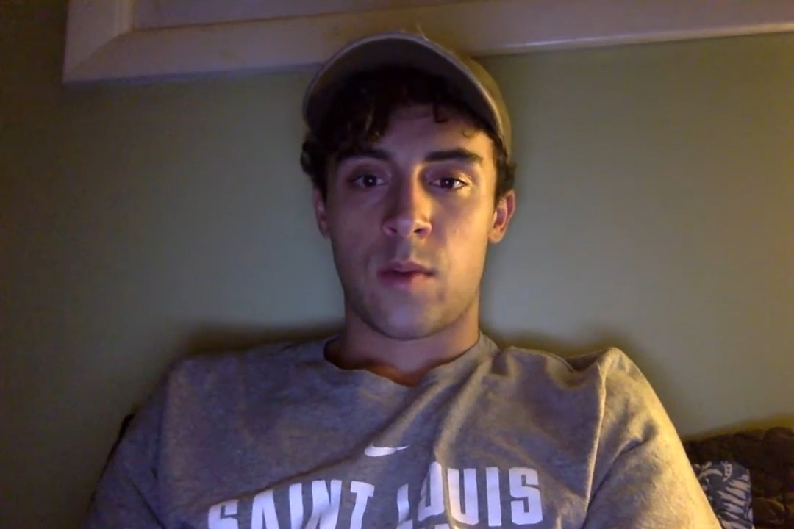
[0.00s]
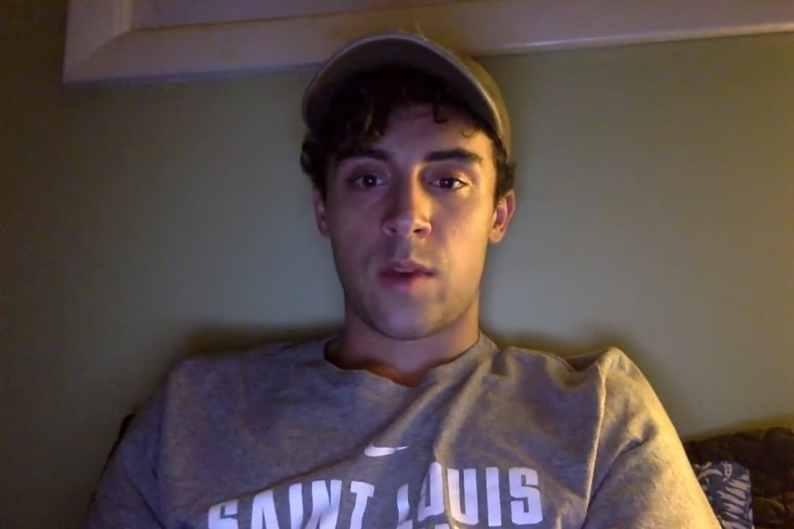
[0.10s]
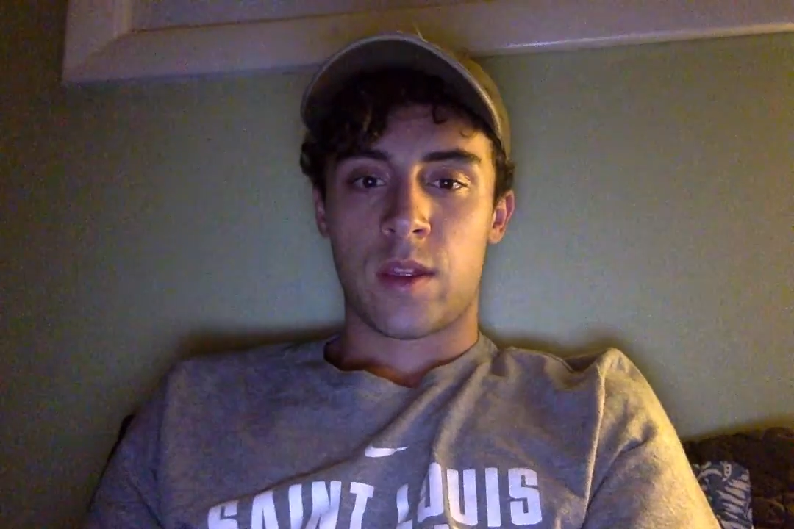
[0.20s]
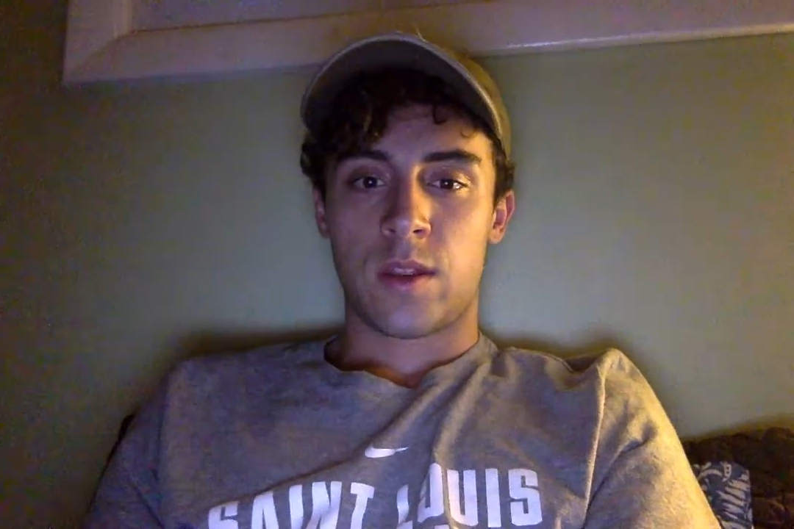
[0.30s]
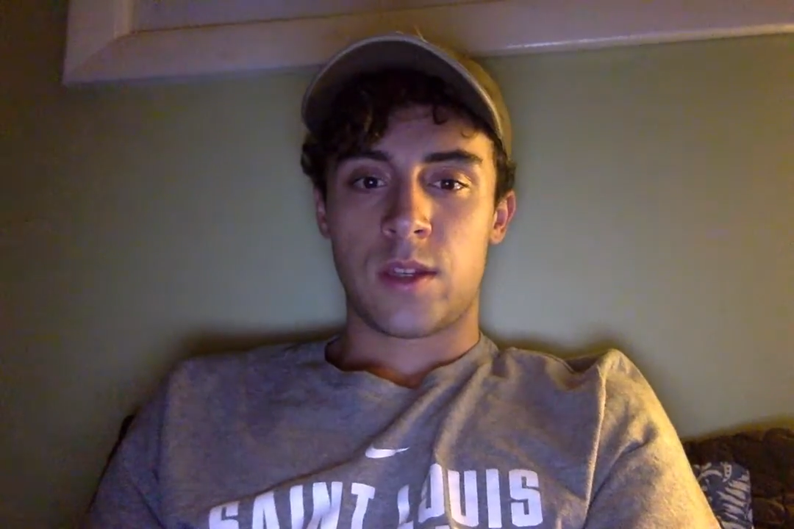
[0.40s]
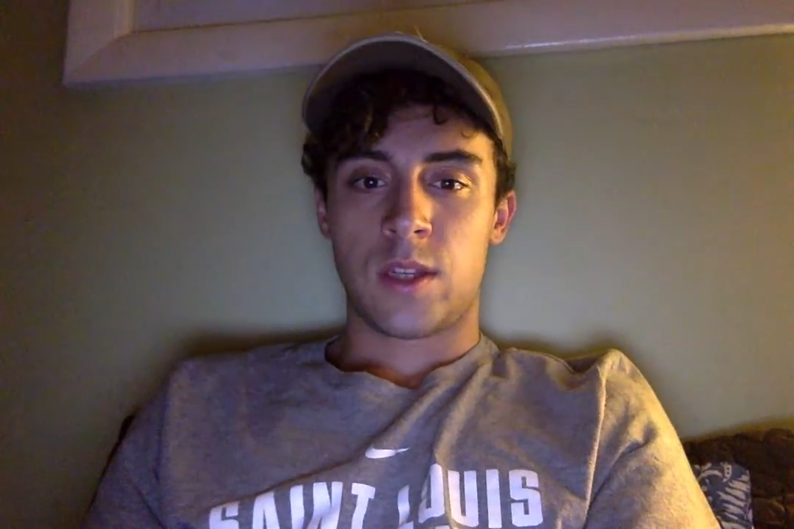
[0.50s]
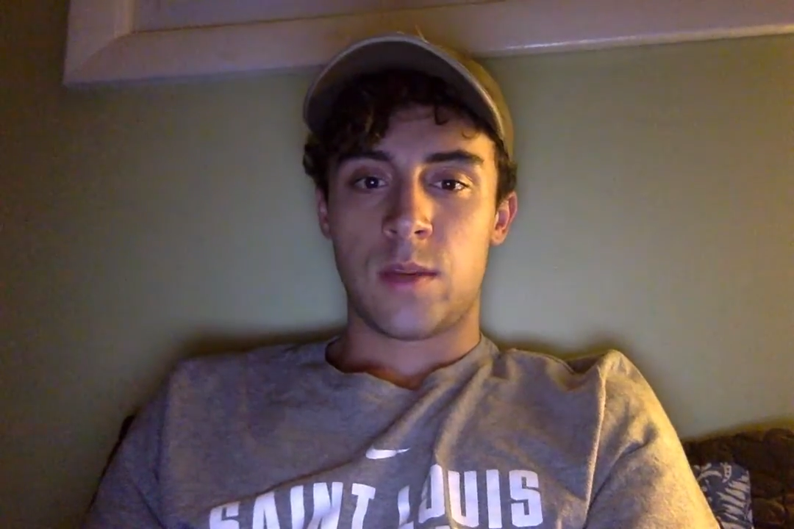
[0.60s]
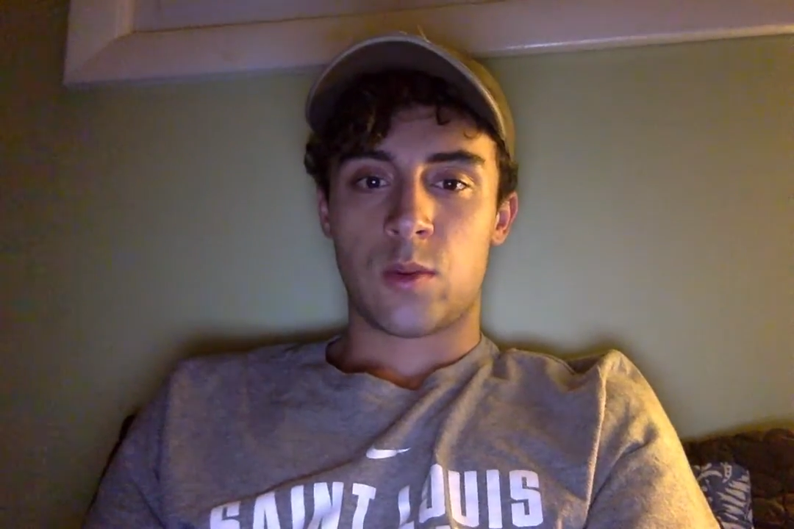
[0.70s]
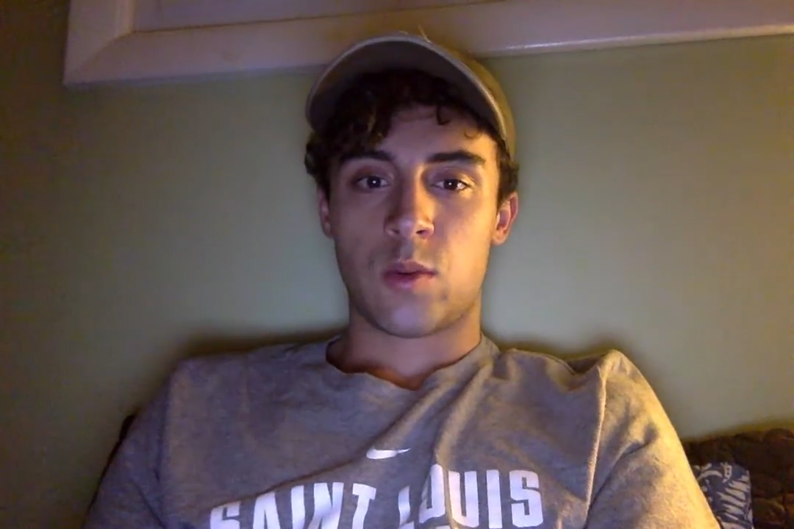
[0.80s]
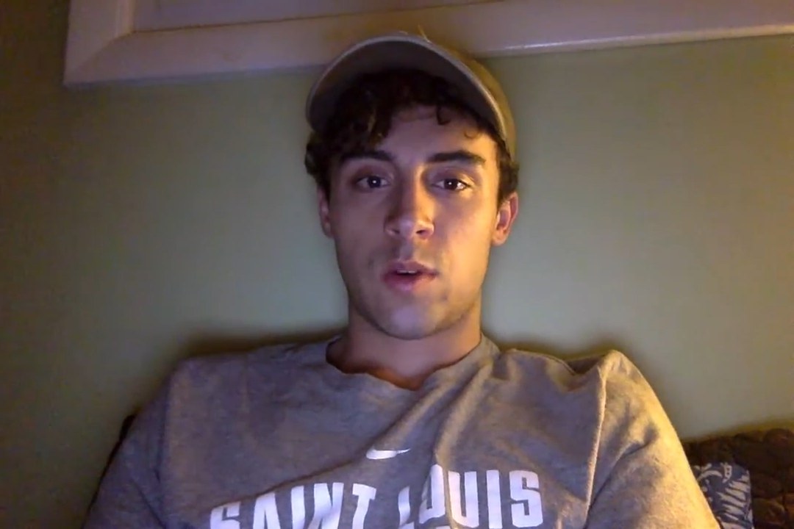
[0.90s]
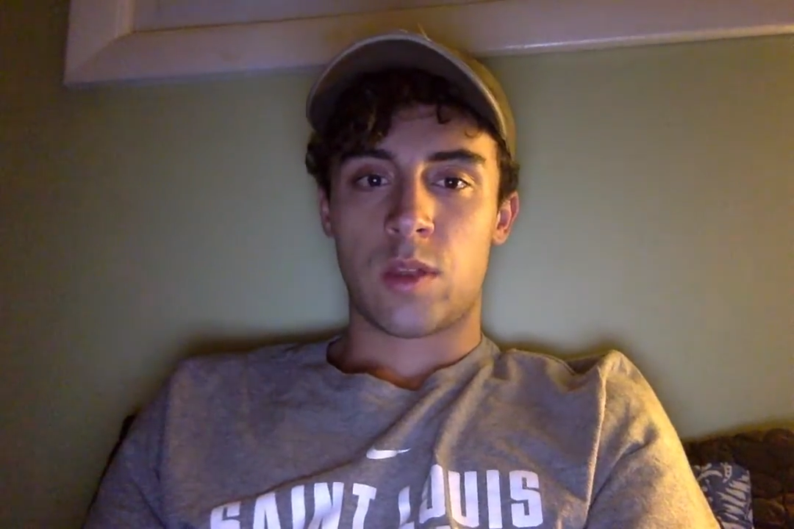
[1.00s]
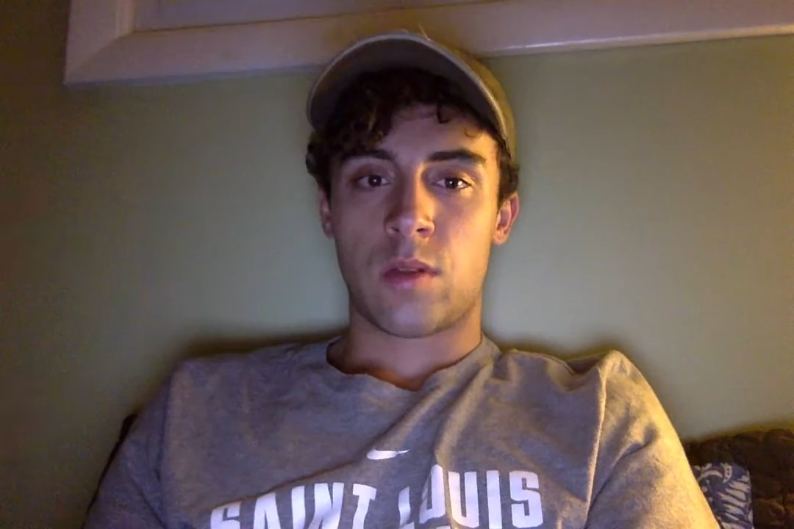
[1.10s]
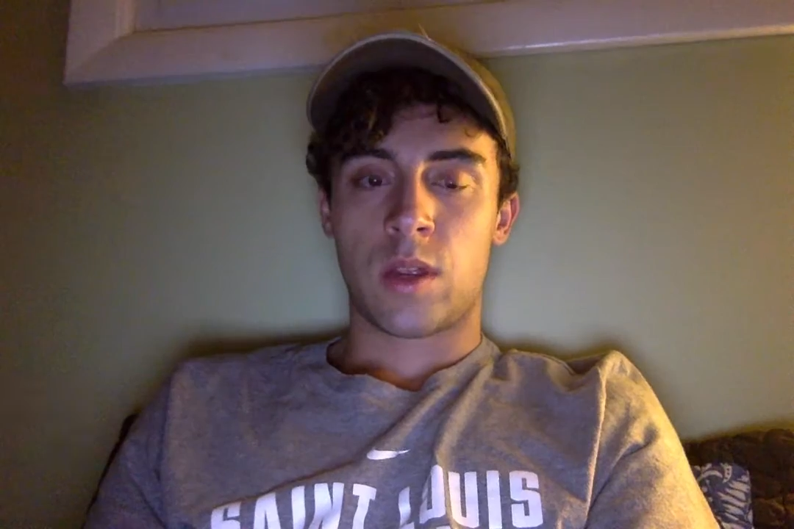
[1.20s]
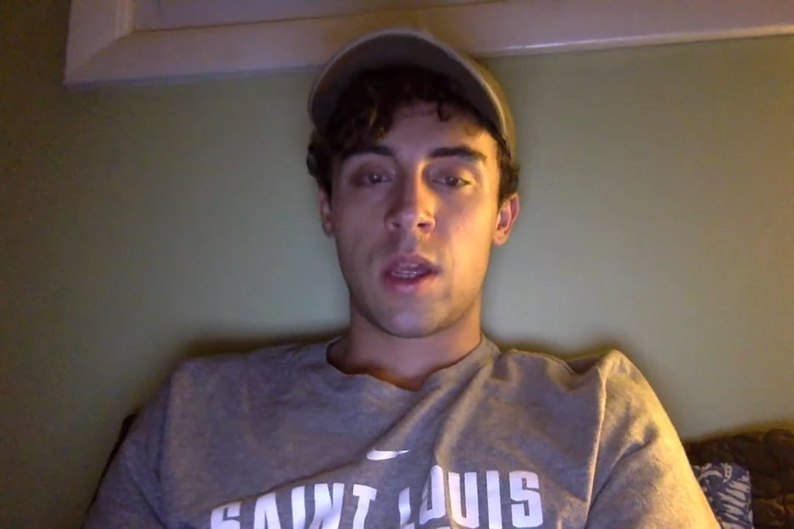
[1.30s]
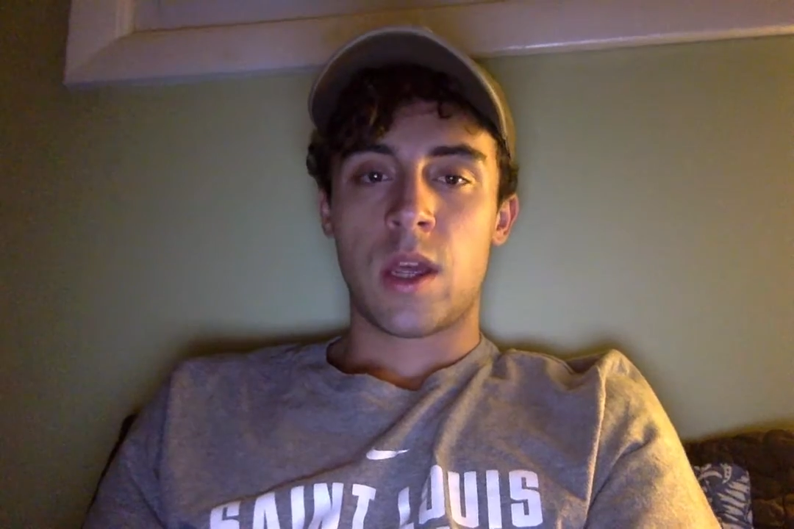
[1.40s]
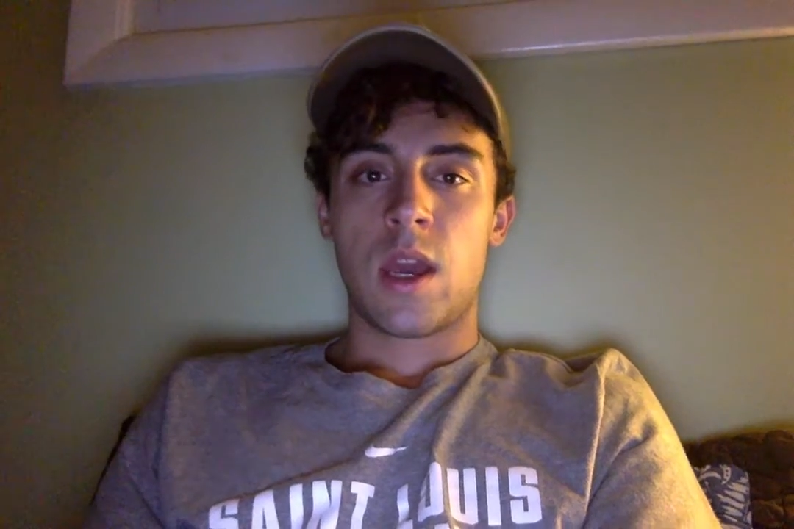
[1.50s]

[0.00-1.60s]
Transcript: with Team 23,